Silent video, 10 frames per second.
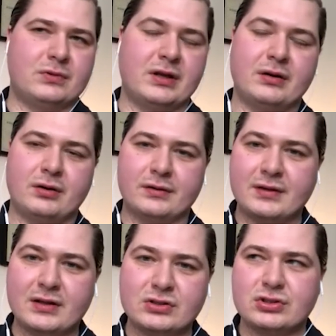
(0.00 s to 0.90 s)
get our
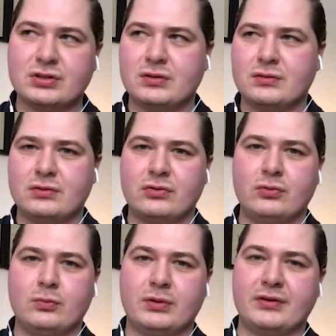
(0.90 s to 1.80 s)
attention,
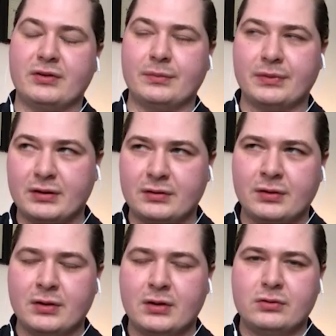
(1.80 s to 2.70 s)
to bring something
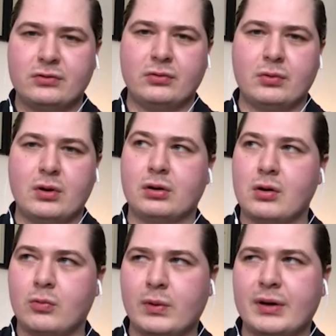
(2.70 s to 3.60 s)
to our
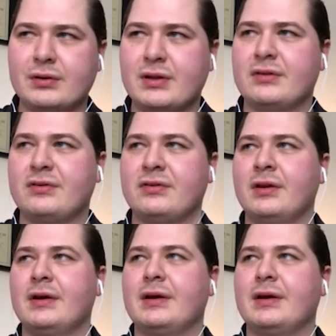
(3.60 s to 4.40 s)
awareness,